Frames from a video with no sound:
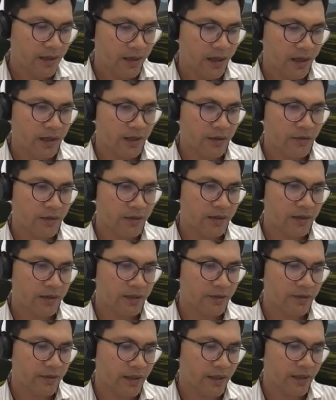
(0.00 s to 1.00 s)
and it was
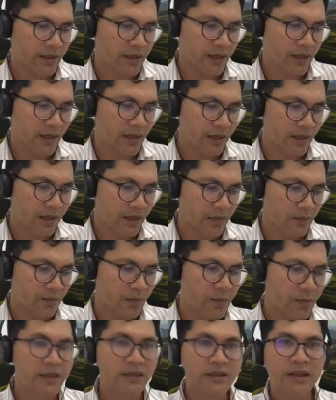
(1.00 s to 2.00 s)
successfully
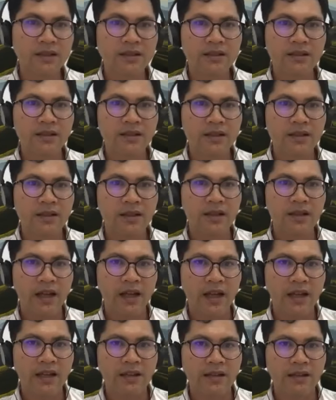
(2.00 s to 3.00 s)
implemented.
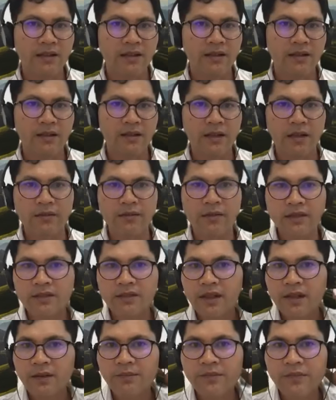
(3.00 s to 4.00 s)
And there was
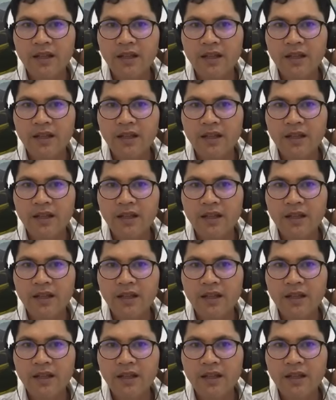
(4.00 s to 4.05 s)
a